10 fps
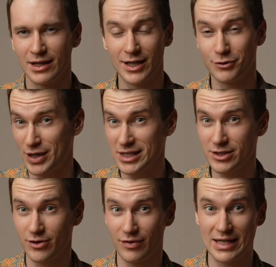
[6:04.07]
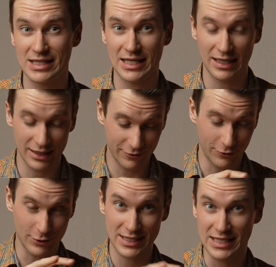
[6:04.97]
in a restaurant they sell it
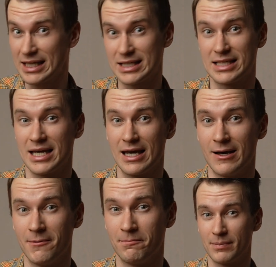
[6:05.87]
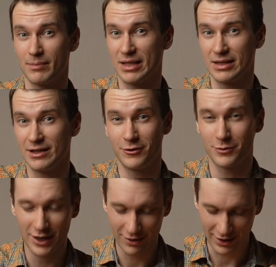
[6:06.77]
for 60. But if you
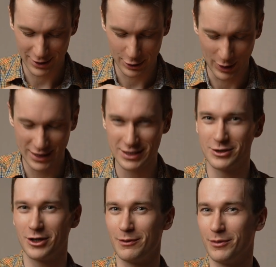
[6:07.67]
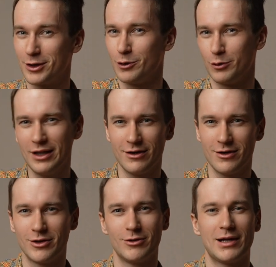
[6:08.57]
bring that $20 bottle with you,
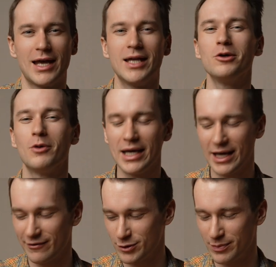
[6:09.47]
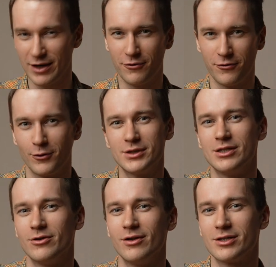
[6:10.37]
you'll anyway have to pay
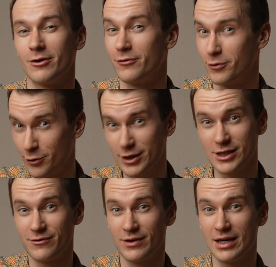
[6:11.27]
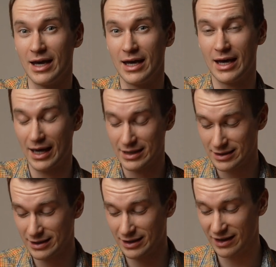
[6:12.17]
$40 of corkage fee, and
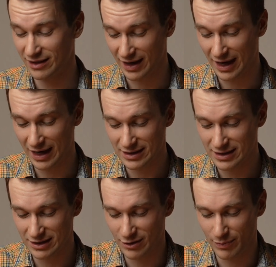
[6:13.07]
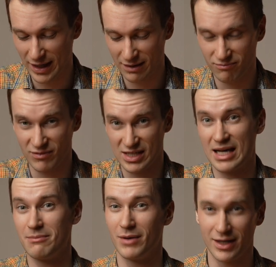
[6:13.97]
in the end, you pay the
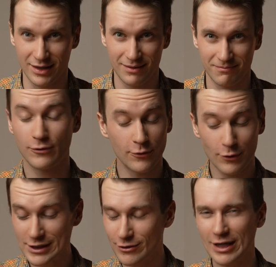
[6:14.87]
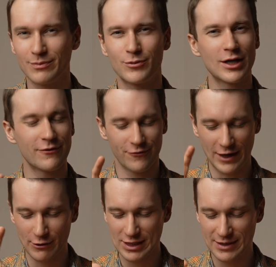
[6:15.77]
same money. And of course, you can bring a
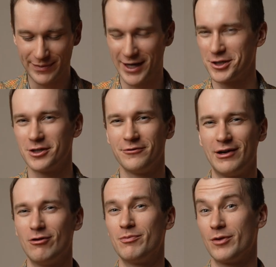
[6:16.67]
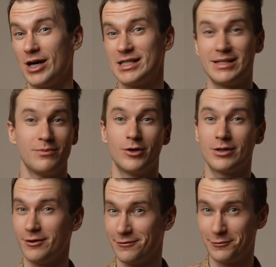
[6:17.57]
very special, very pricey
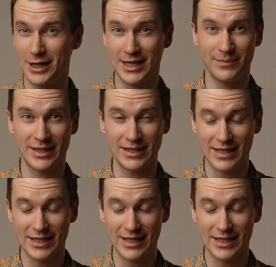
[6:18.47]
bottle of wine, but